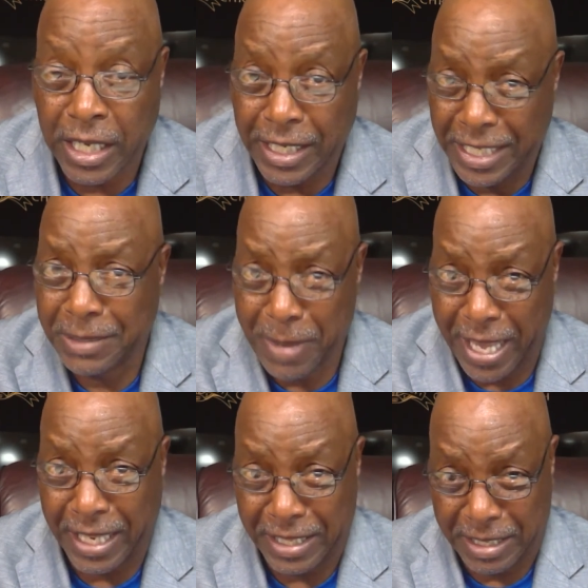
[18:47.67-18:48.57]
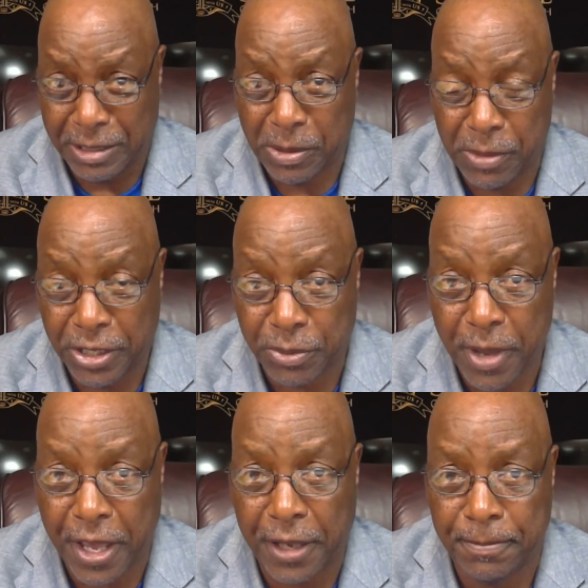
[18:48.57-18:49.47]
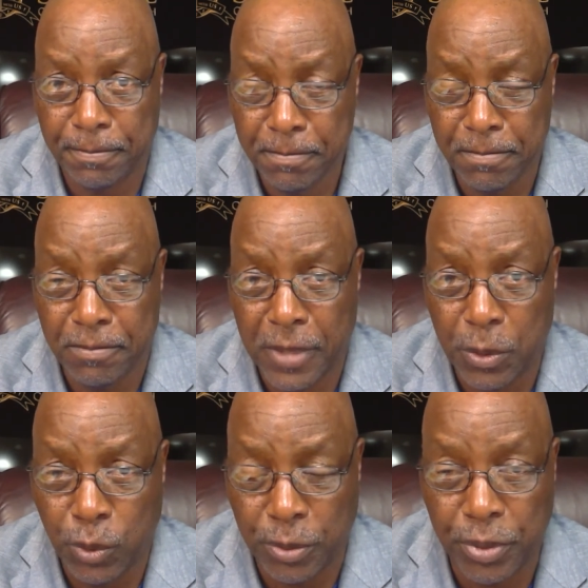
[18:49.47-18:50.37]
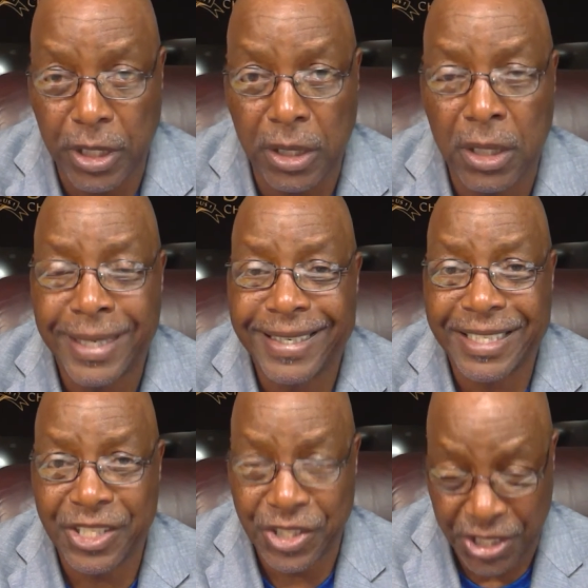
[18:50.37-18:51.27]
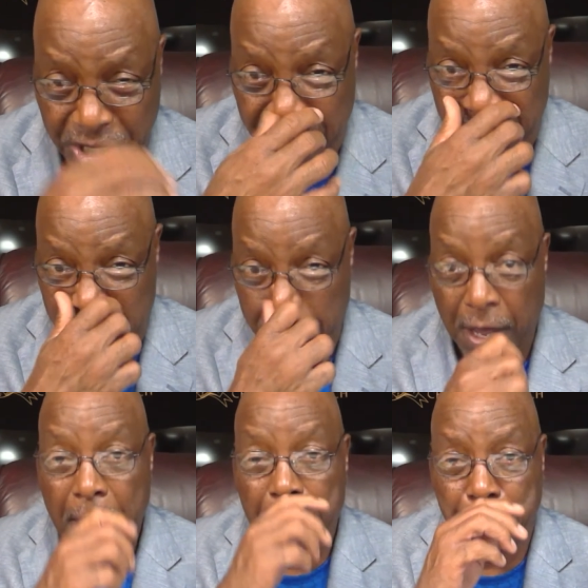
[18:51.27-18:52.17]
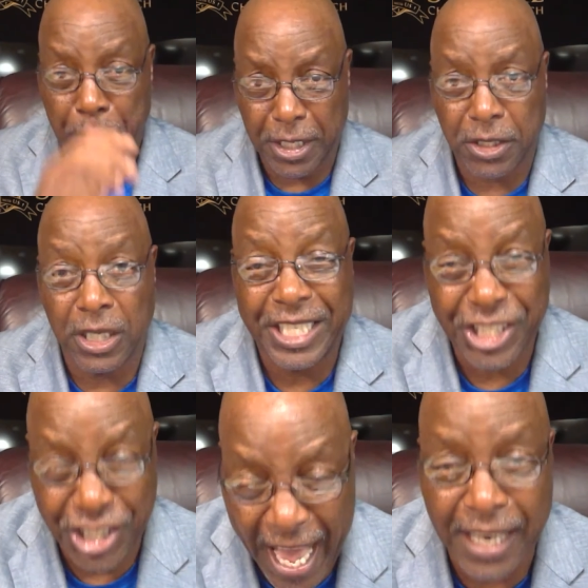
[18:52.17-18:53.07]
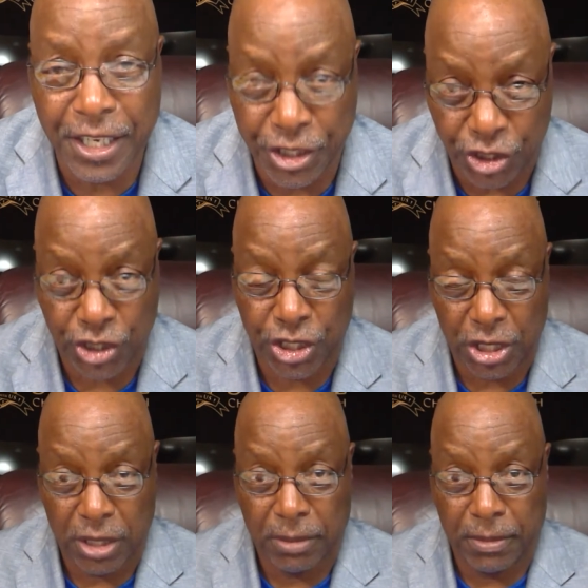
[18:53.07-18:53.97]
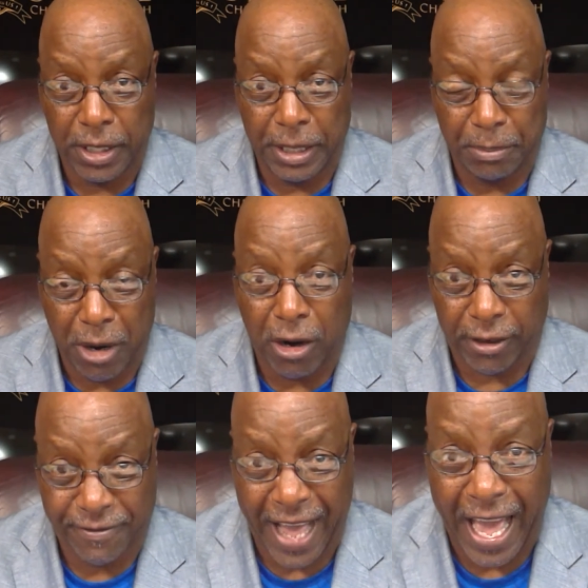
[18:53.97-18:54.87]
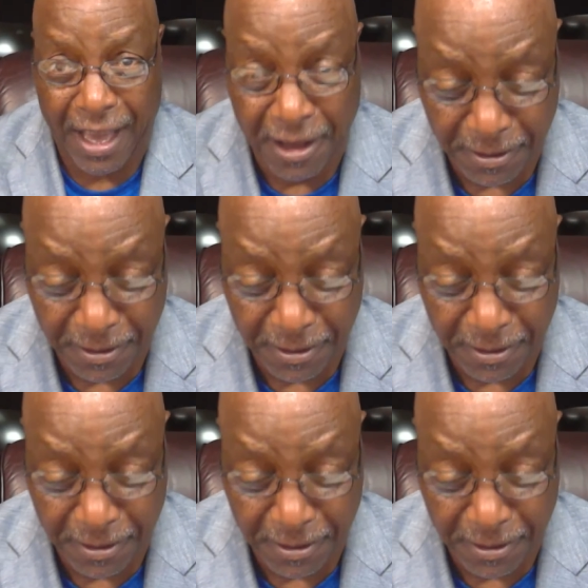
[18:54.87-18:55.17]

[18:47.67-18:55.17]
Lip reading: This man would be considered mentally challenged in Mark 5.